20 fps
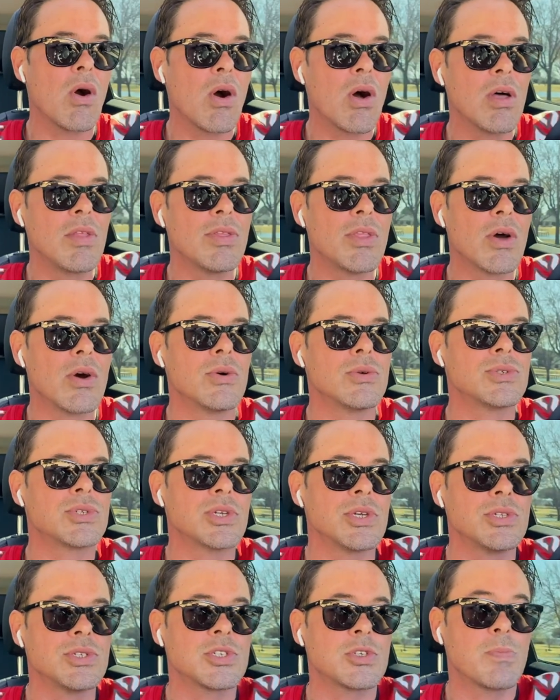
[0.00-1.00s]
on those
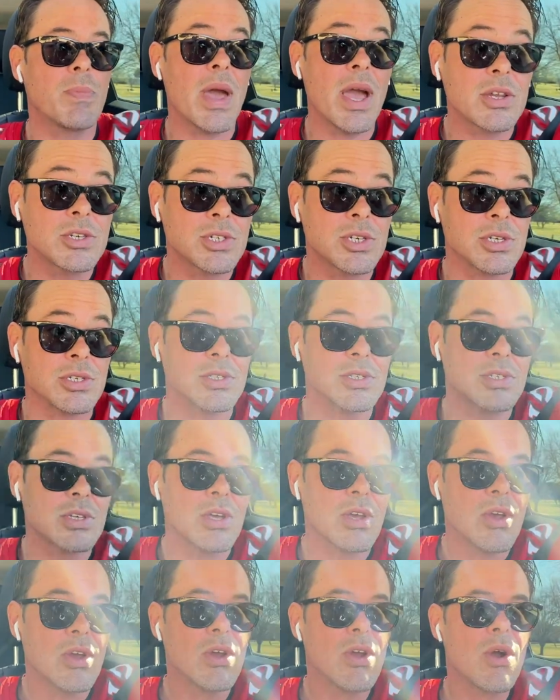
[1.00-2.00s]
inspections.
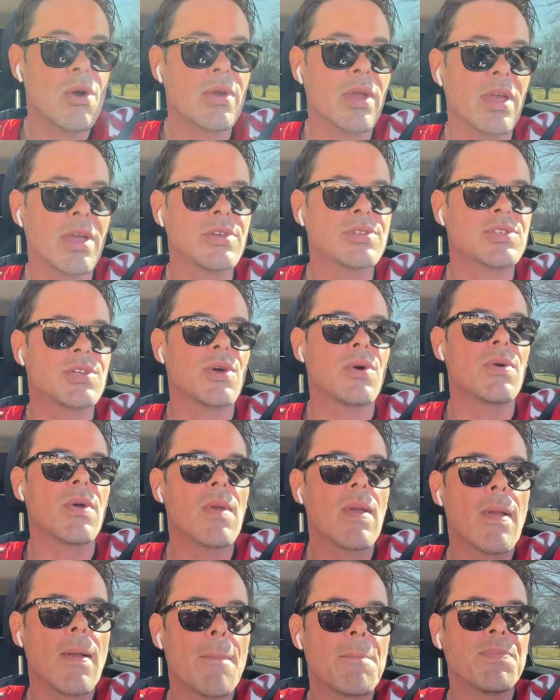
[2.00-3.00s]
Okay, so
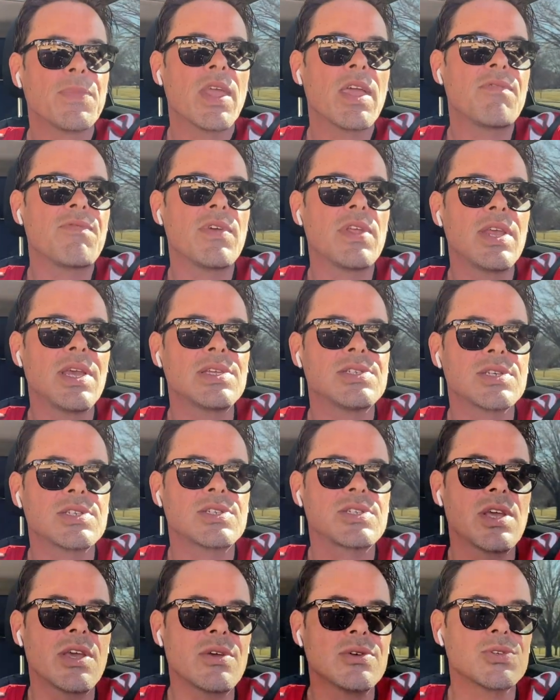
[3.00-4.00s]
if it is a
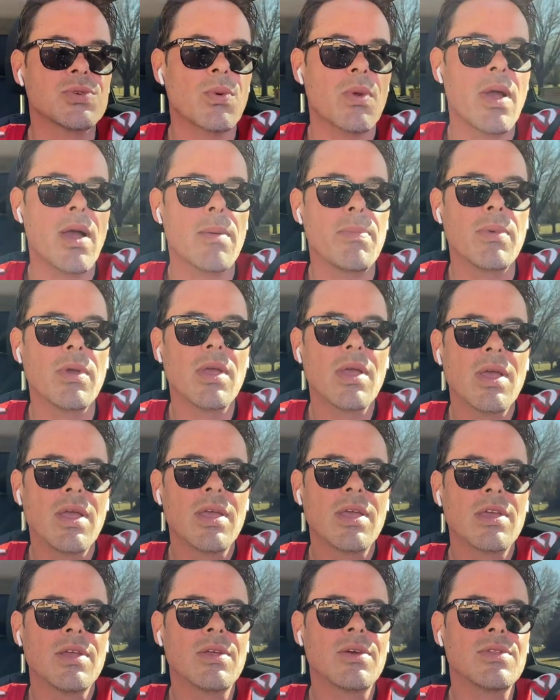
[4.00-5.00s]
sales rep,
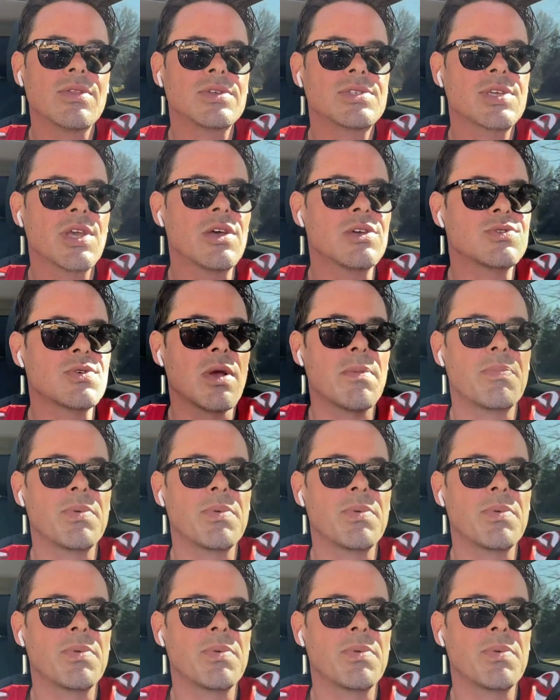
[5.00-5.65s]
you know, the sales rep,